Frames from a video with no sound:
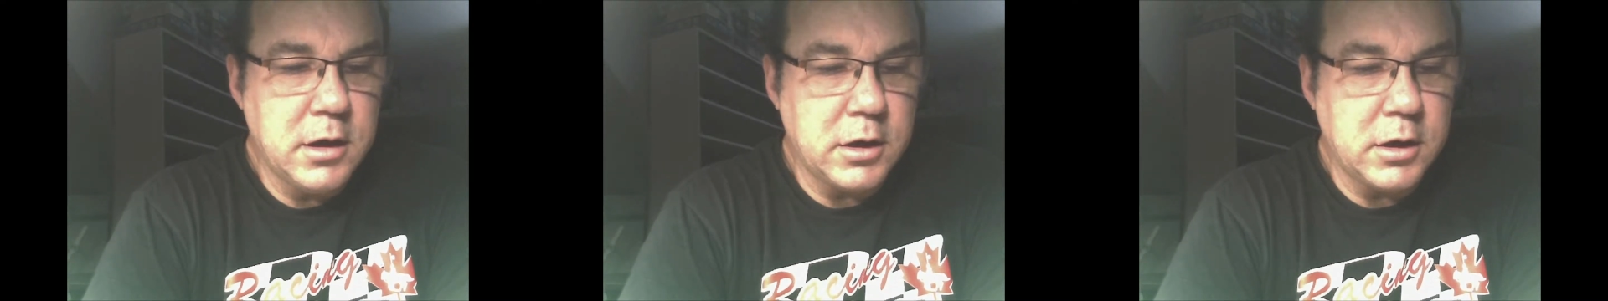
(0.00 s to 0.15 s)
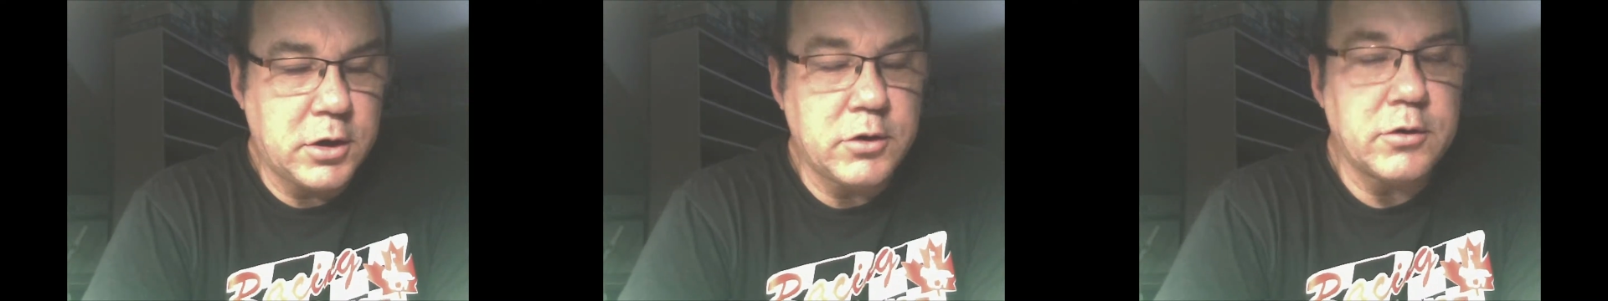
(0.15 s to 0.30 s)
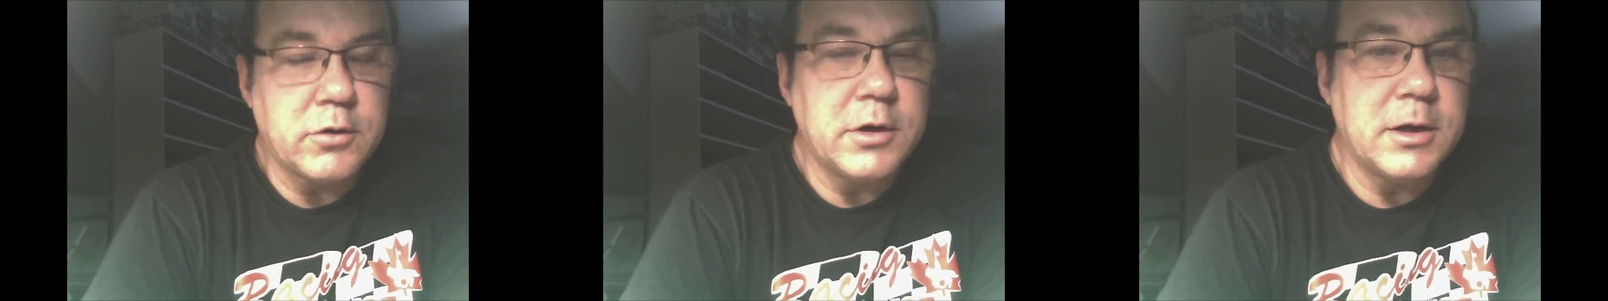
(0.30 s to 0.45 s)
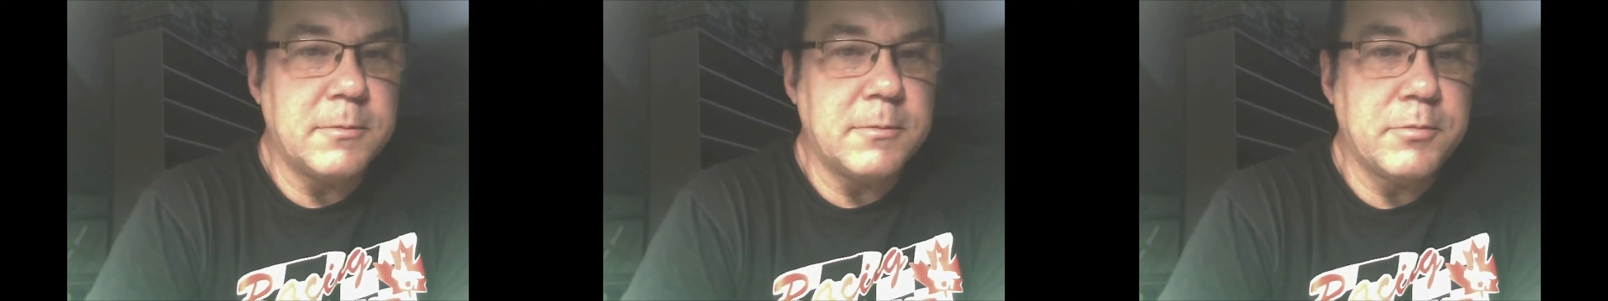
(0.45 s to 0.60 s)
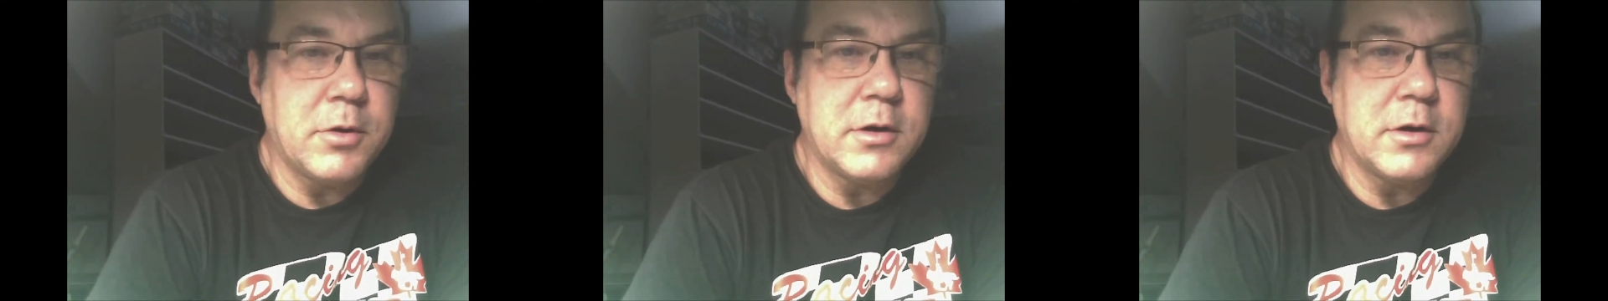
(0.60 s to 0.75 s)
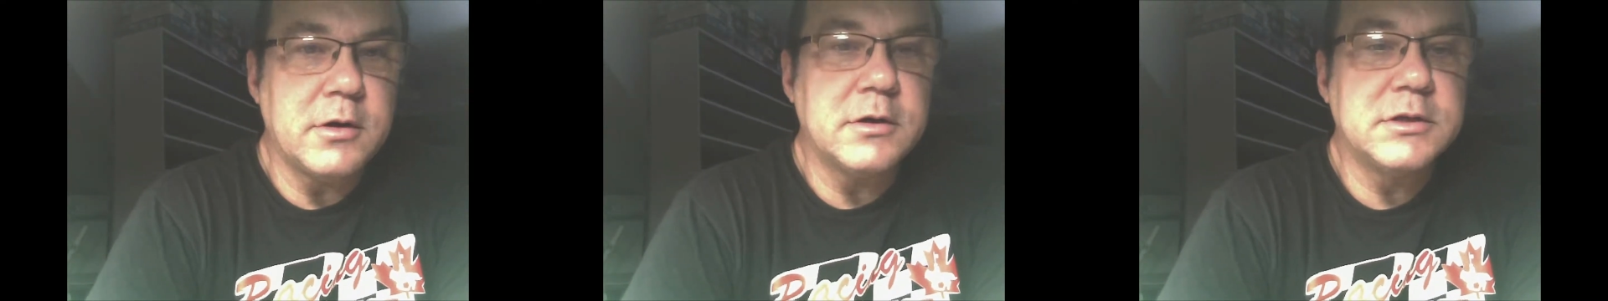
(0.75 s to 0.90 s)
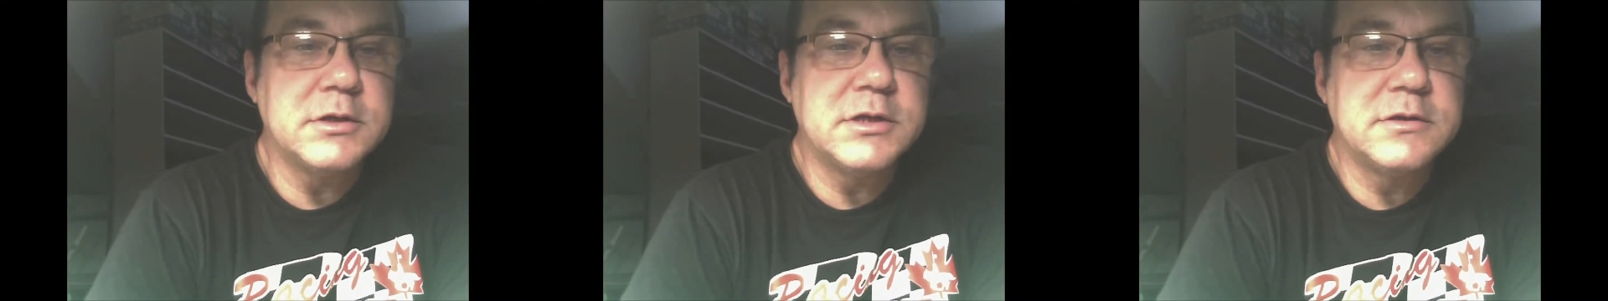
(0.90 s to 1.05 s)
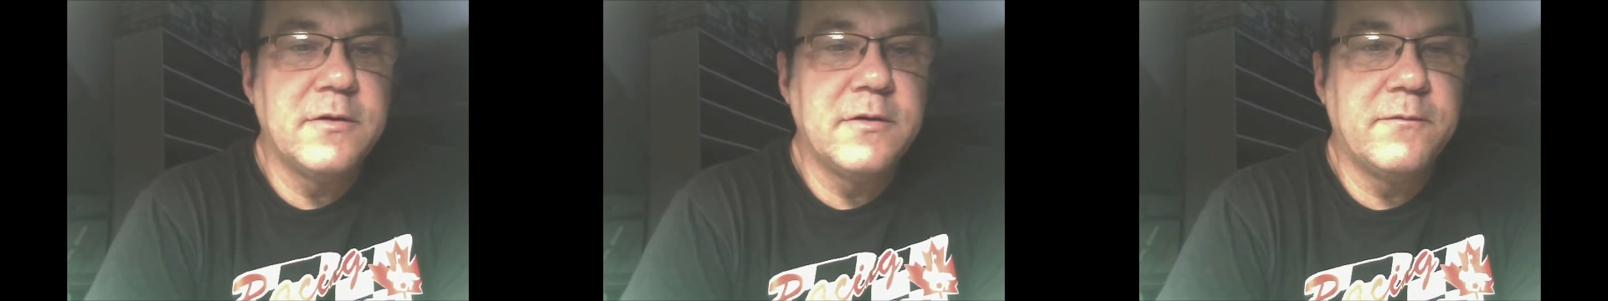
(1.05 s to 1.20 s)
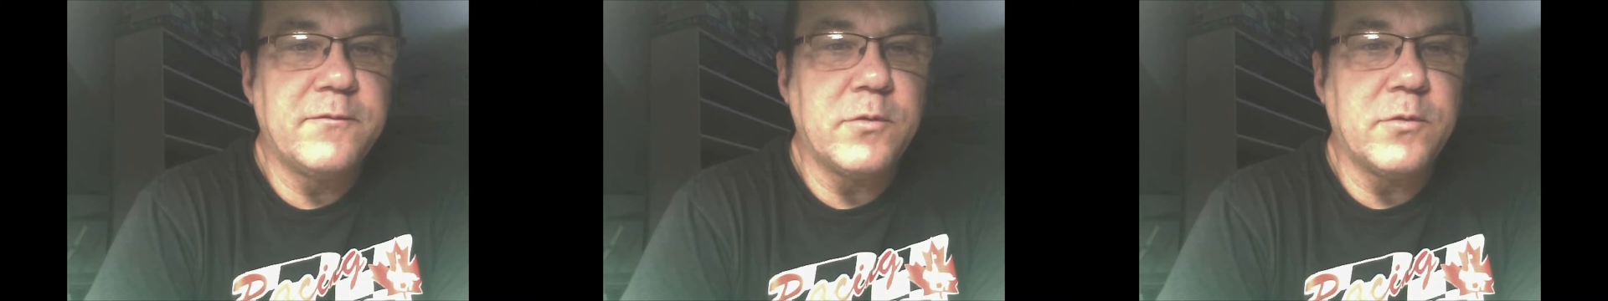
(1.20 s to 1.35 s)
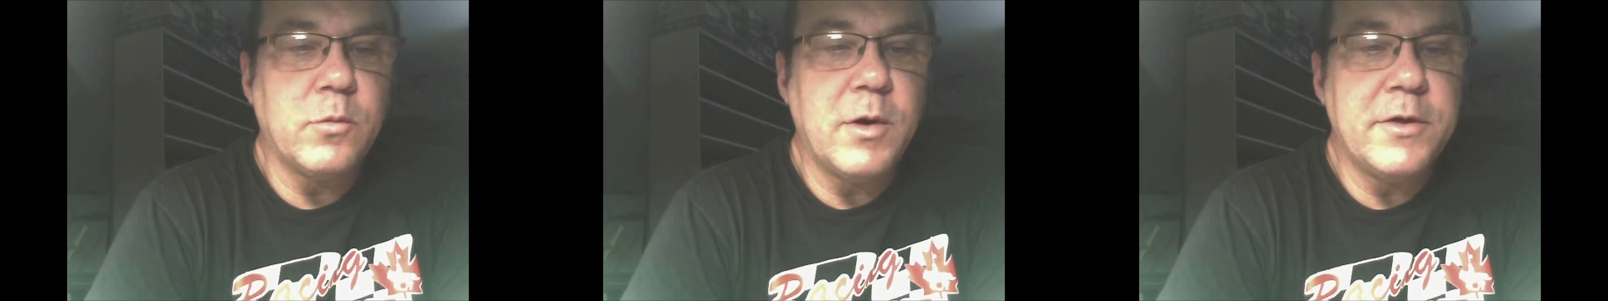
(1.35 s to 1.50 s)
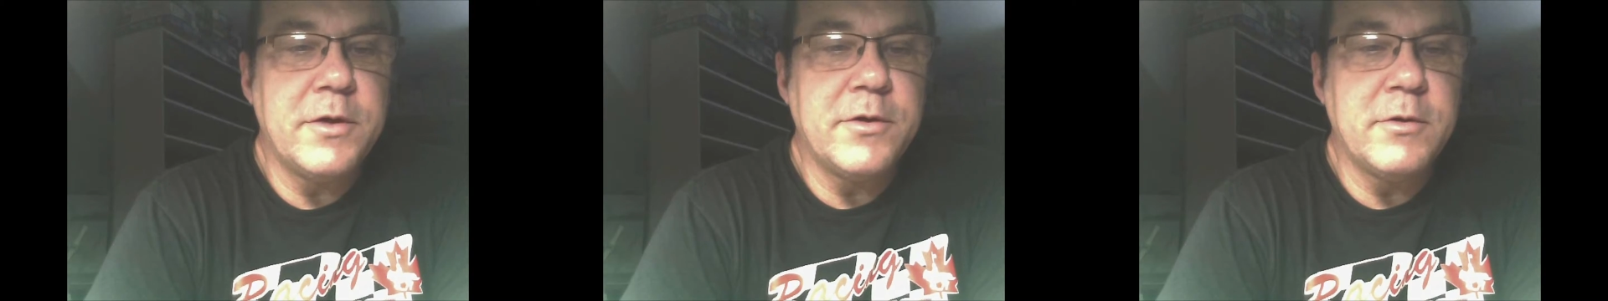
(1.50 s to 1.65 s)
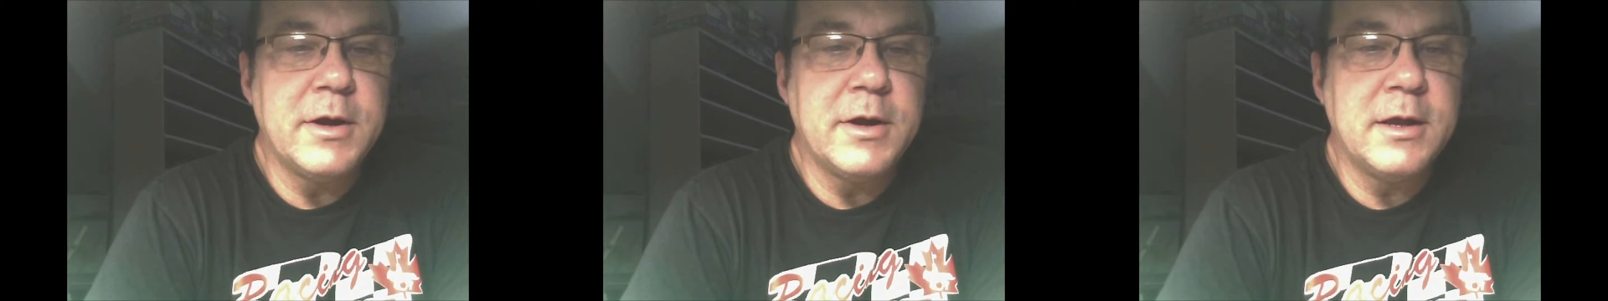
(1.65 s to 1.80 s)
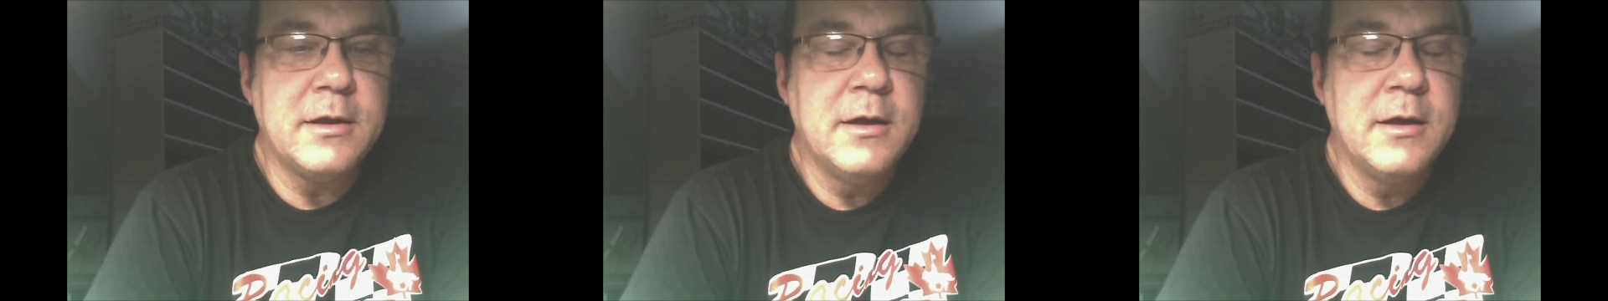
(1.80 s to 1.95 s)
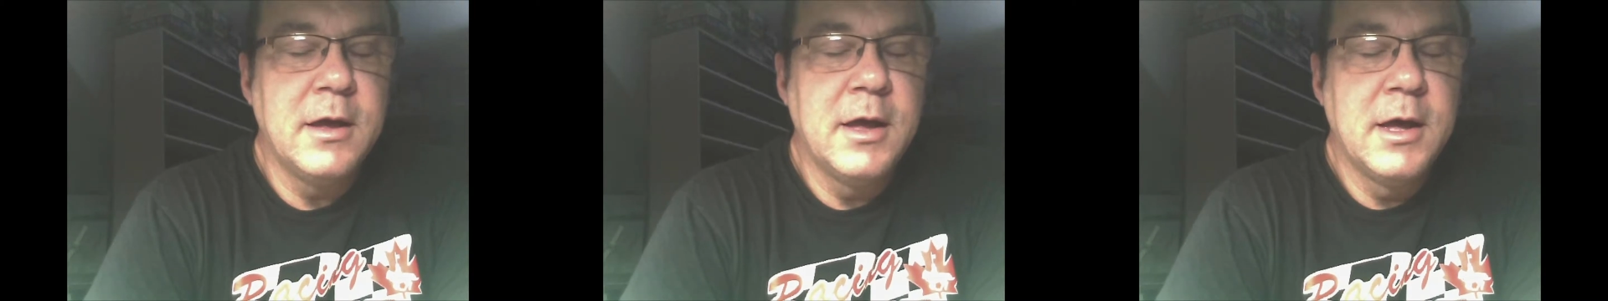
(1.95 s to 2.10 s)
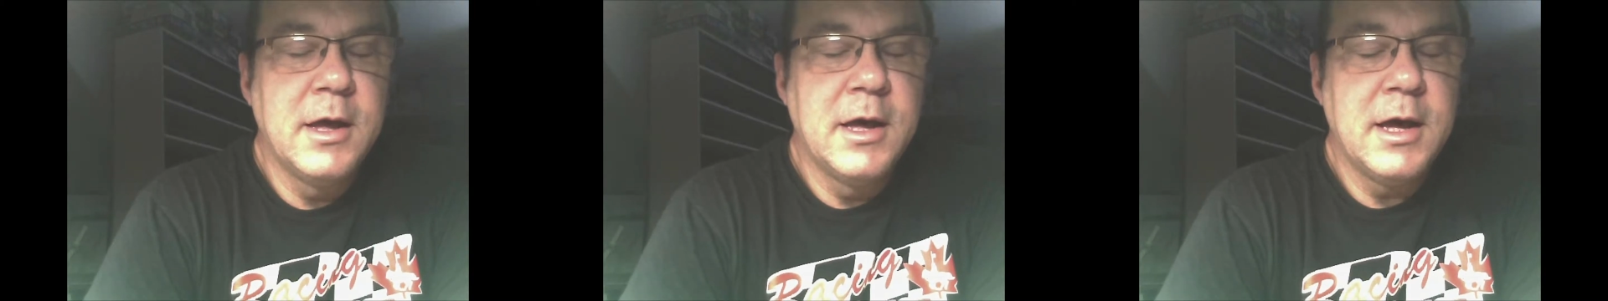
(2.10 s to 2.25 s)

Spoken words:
acrylic products for weathering